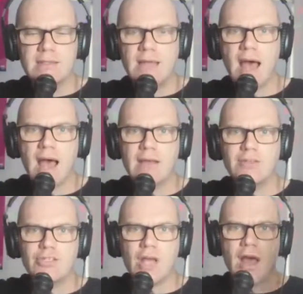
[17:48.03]
long
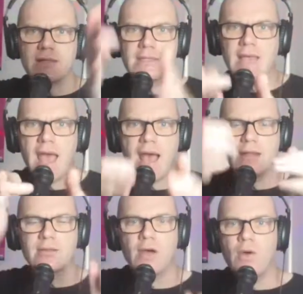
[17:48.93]
and short
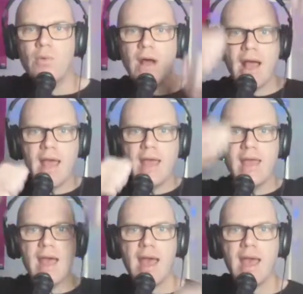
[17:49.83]
sounds. Well, hey,
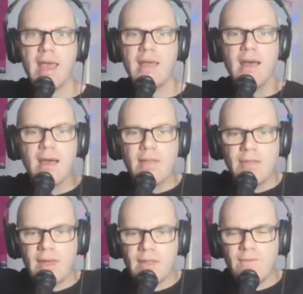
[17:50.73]
hey,
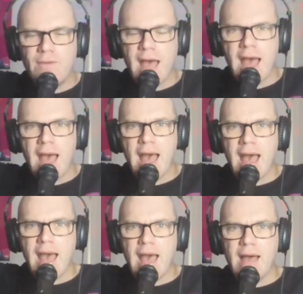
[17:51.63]
they're the
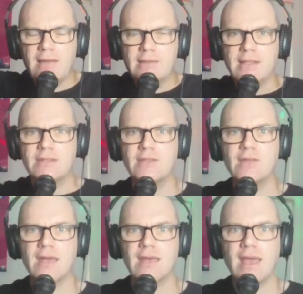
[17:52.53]
vowels. Let's do
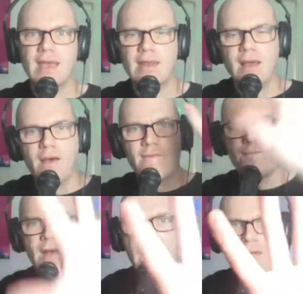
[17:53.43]
that again.
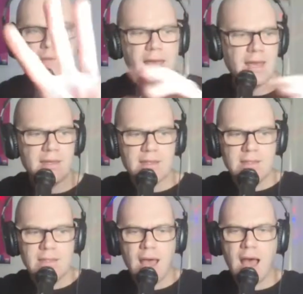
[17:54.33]
Five letters,
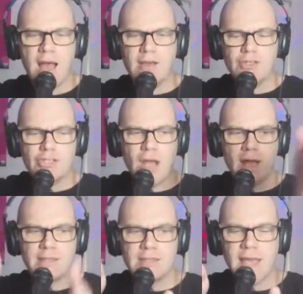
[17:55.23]
long and
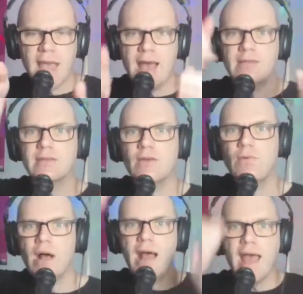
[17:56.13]
short sounds.
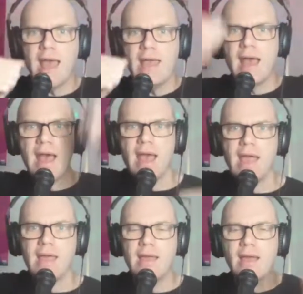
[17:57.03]
Well, hey,
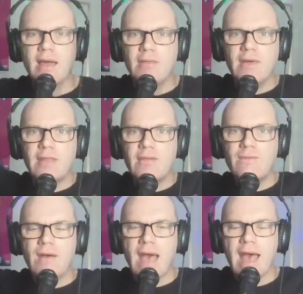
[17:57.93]
hey, they're the
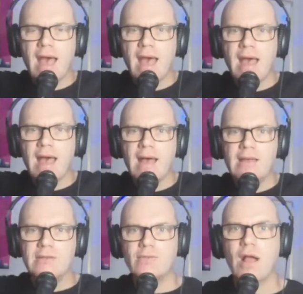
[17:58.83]

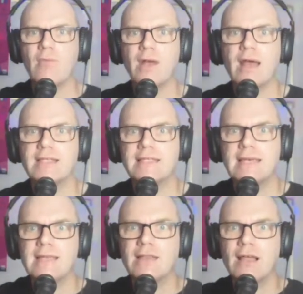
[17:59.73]
vowels. Right, when I
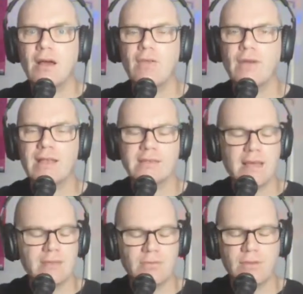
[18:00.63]
sing the long vowel
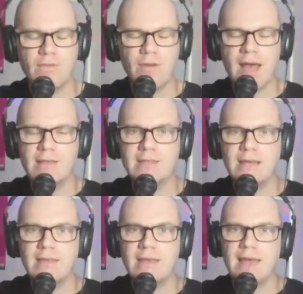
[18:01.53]
sounds, when the vowels
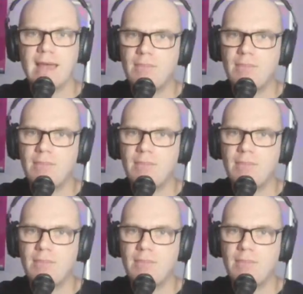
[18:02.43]
say their name,